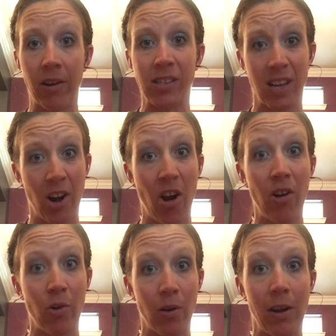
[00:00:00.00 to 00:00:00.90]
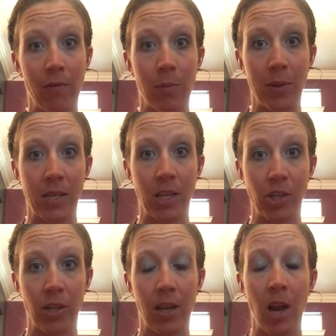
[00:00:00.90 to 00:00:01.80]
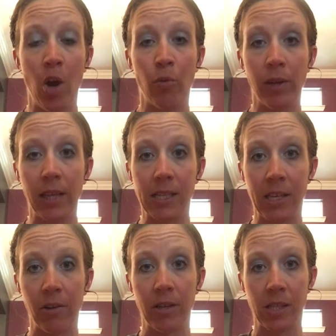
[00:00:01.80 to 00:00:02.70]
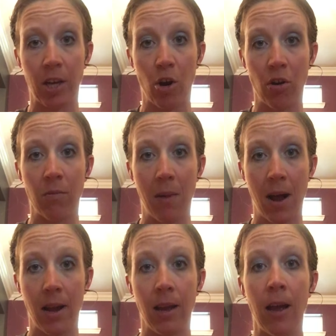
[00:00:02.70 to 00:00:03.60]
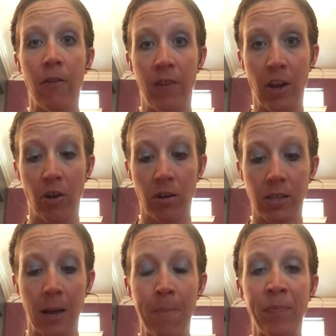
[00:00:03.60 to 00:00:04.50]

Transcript: it's going to hurt, or even potentially really seriously hurt my fingers.